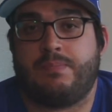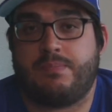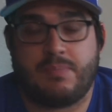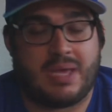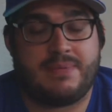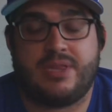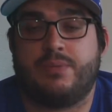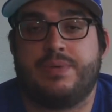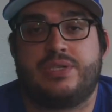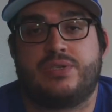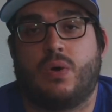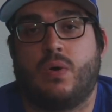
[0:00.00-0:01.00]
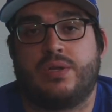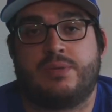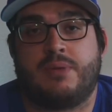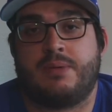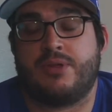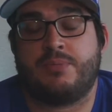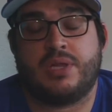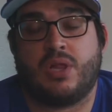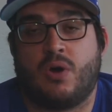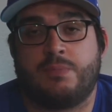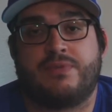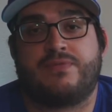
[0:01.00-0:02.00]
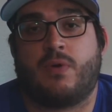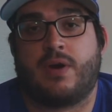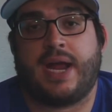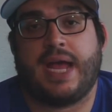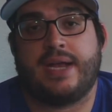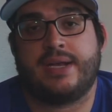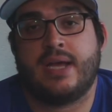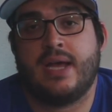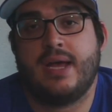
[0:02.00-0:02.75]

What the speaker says: maybe they'll be sold or maybe they'll be loaned beforehand.